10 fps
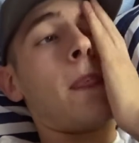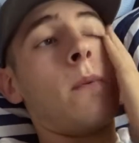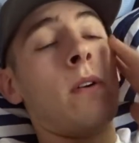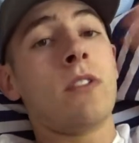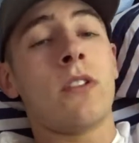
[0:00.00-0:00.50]

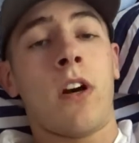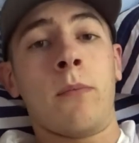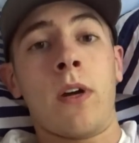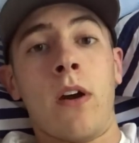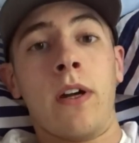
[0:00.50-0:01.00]
Where is
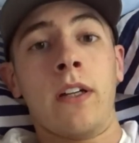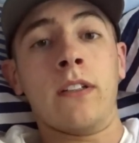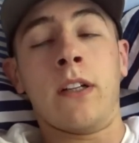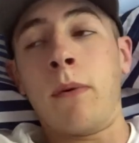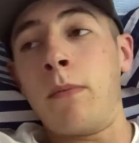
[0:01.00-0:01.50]
time going?
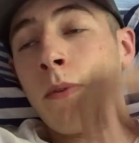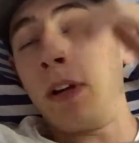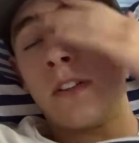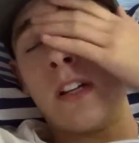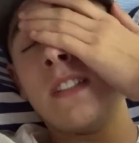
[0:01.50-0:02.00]
I remember when
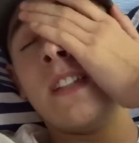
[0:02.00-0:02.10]
I was like